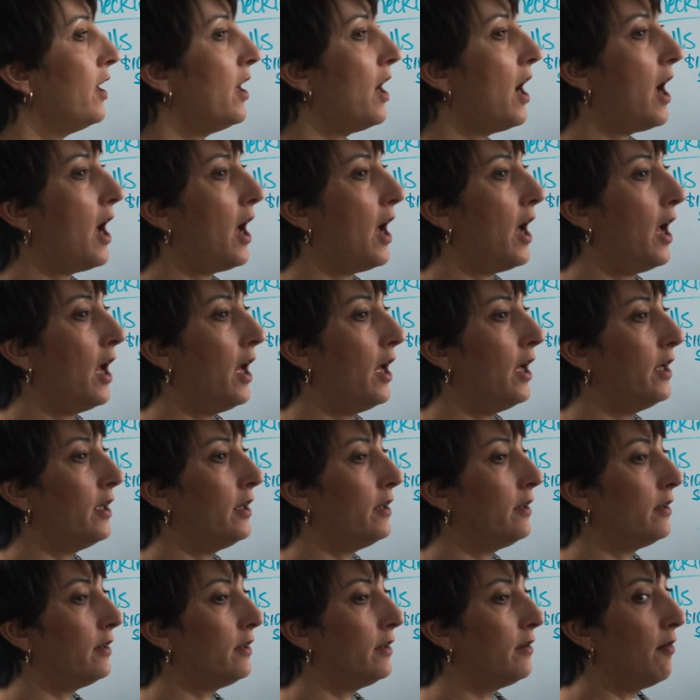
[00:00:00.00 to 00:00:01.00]
uh,
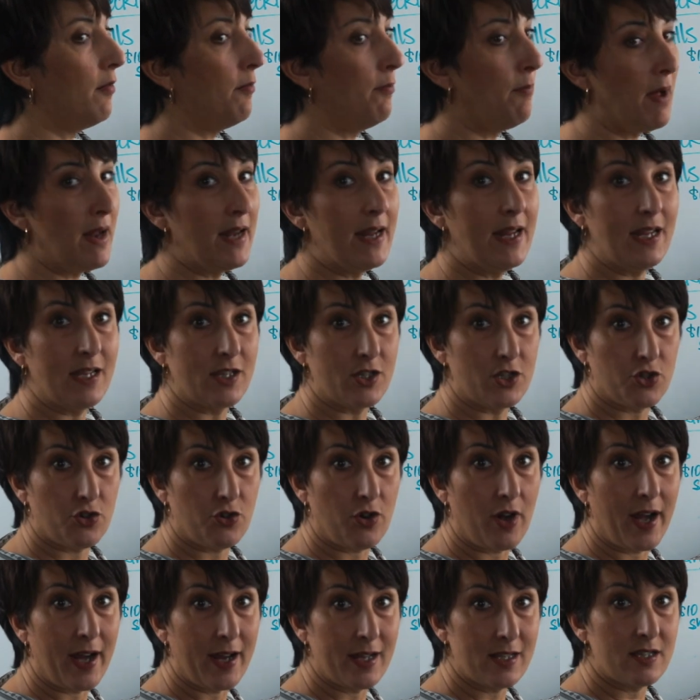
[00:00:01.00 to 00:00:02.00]
money is
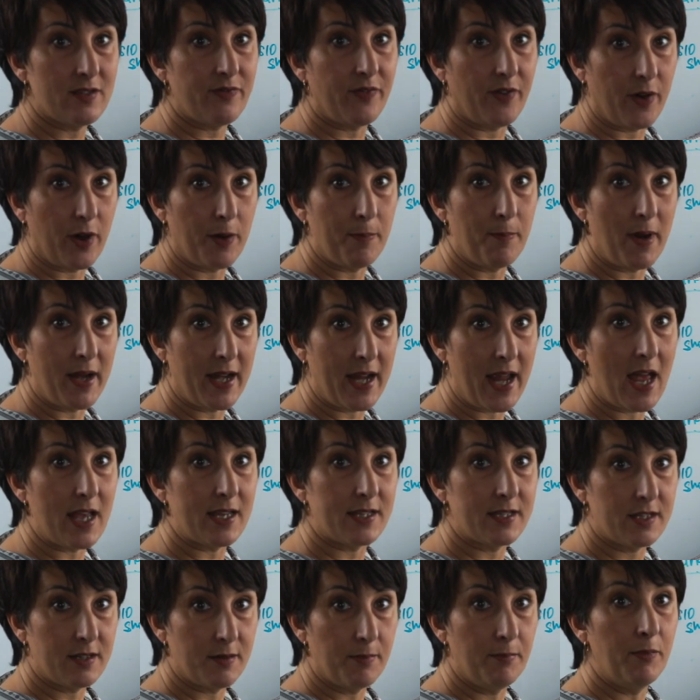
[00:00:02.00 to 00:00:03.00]
transferred. Money
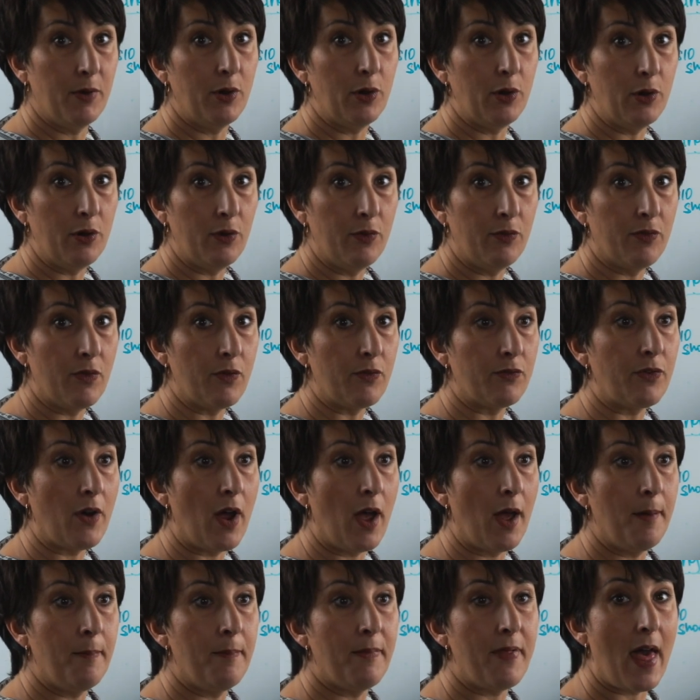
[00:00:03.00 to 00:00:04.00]
has to move
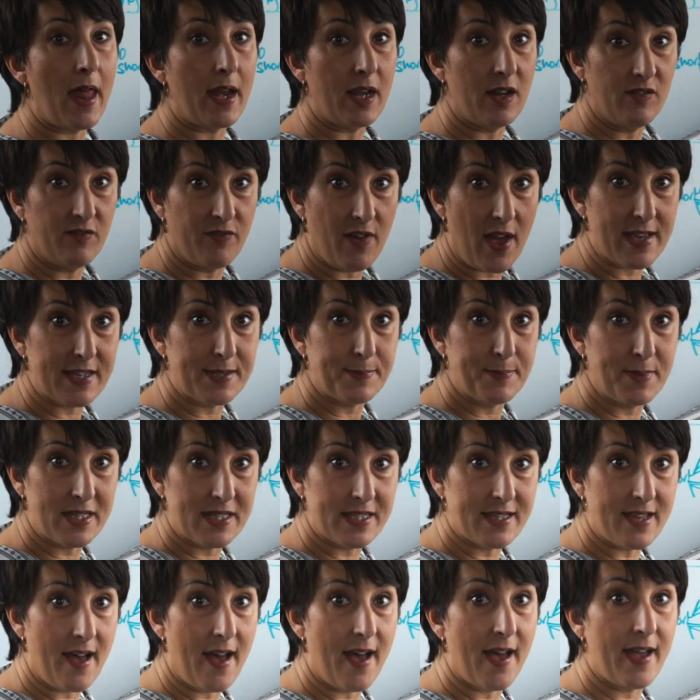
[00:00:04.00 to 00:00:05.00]
from that investment
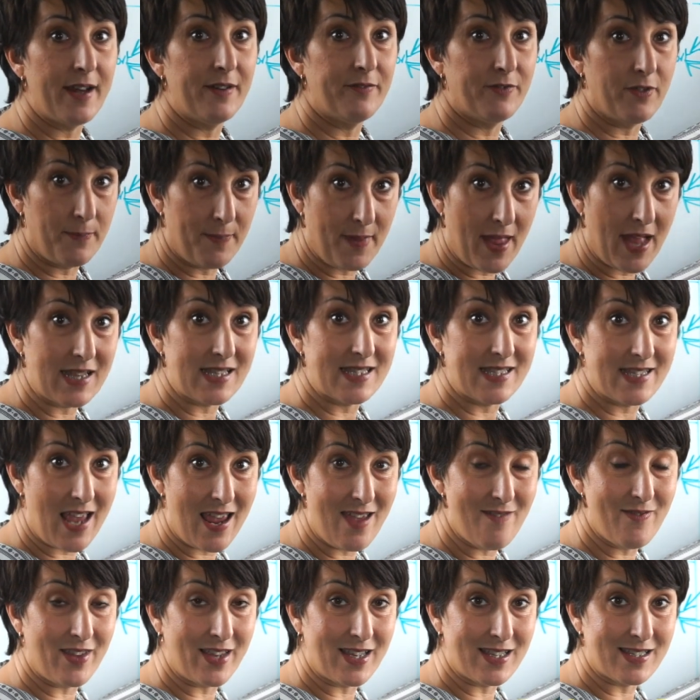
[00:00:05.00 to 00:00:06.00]
side, from that
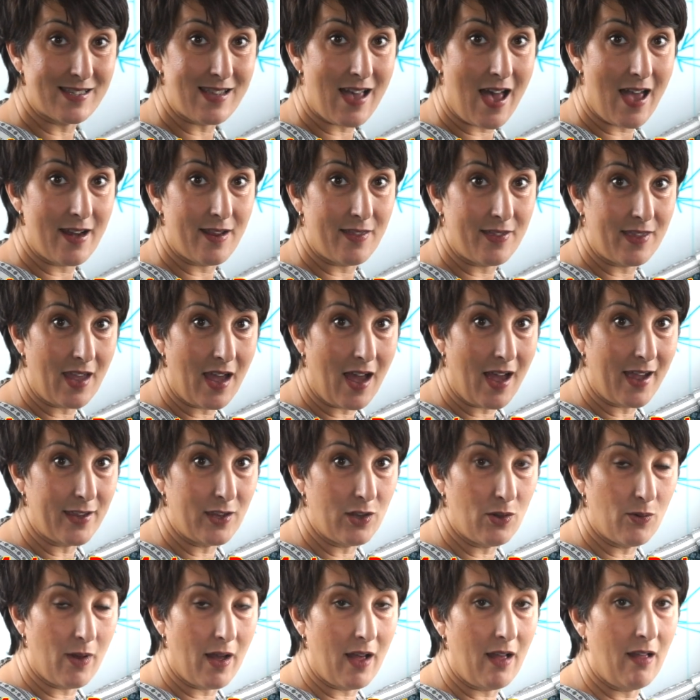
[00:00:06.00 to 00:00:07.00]
savings side of the I
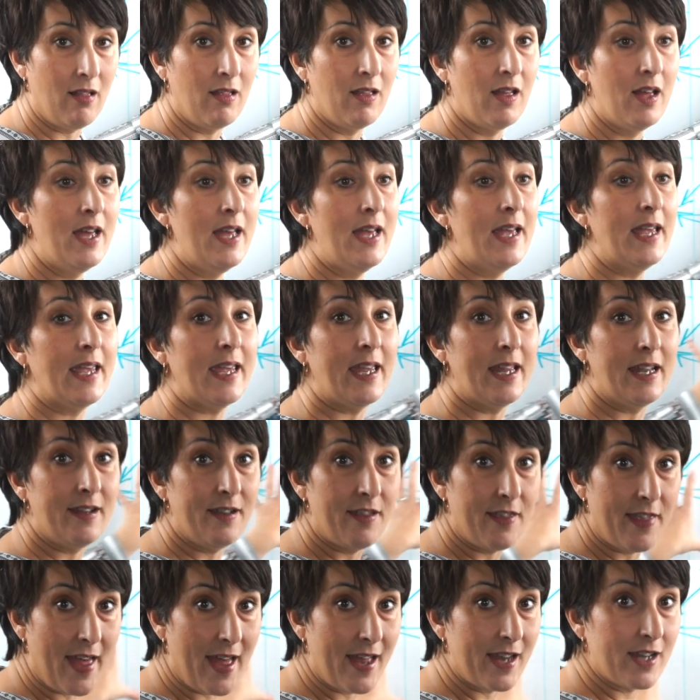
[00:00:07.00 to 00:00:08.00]
U L,
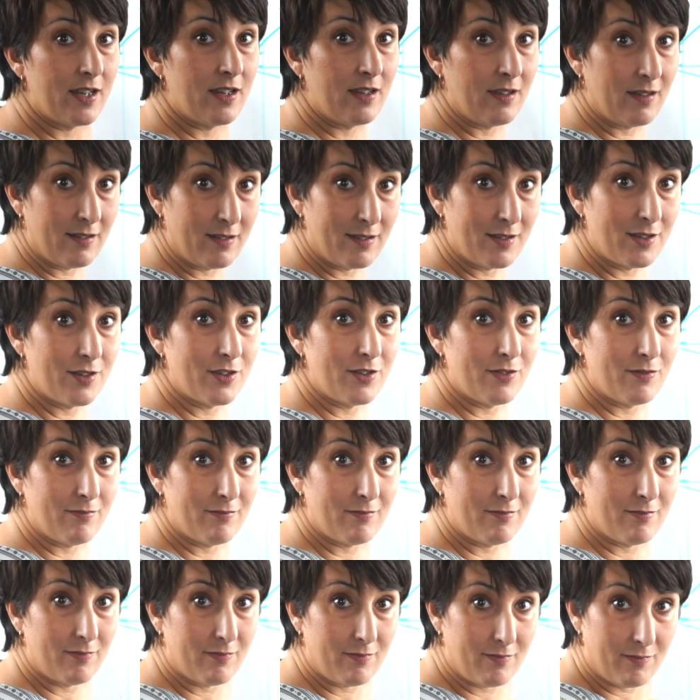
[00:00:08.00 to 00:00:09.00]
into that
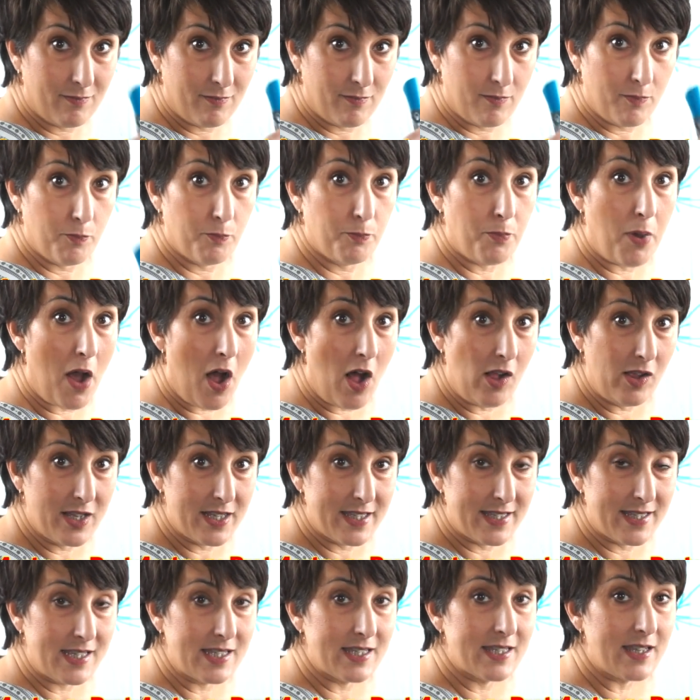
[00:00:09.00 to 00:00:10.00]

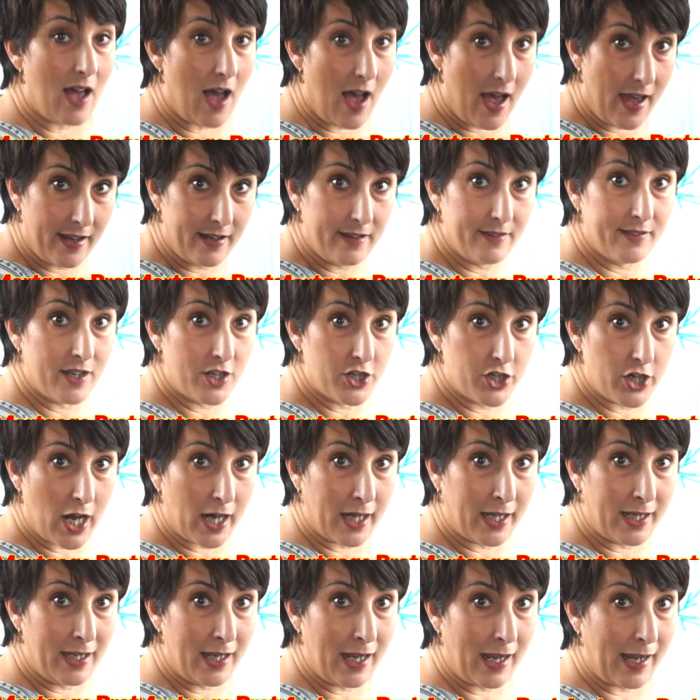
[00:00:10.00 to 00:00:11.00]
policy side, the
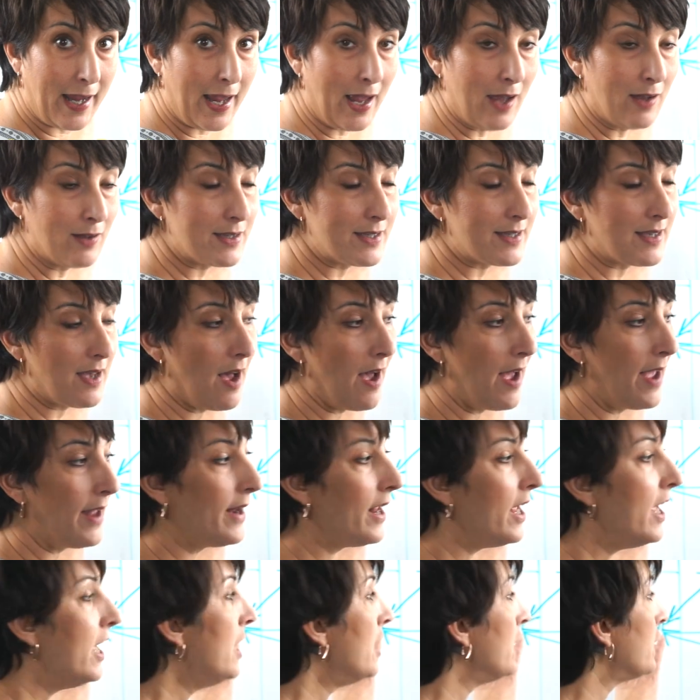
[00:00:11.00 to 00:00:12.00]
checking account side,
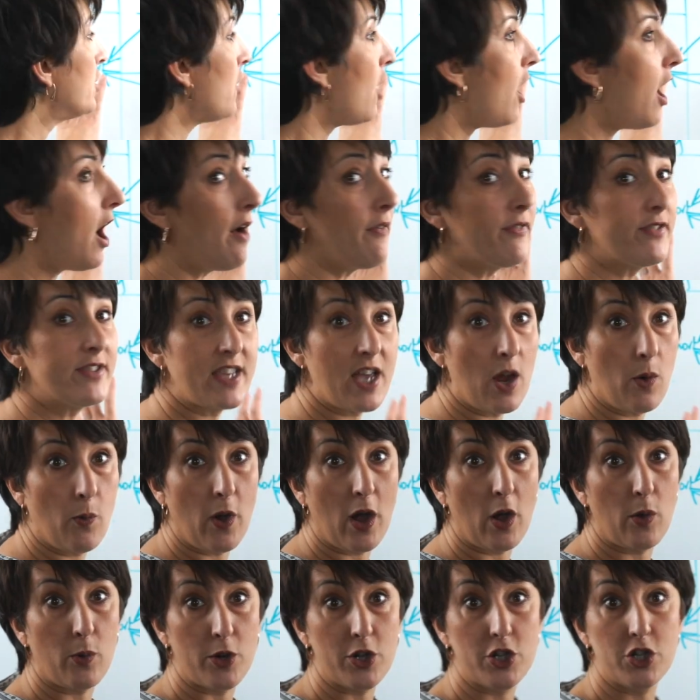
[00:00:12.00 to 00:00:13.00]
to offset
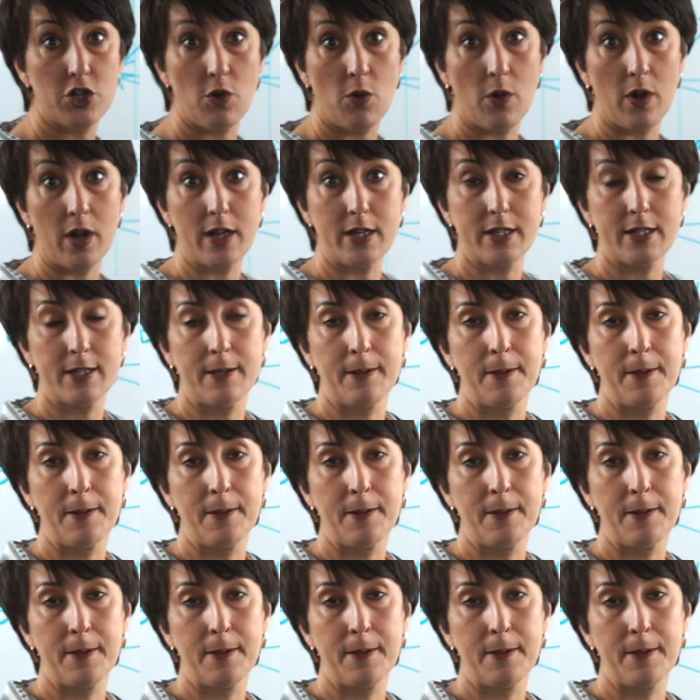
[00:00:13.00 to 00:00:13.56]
where we're short.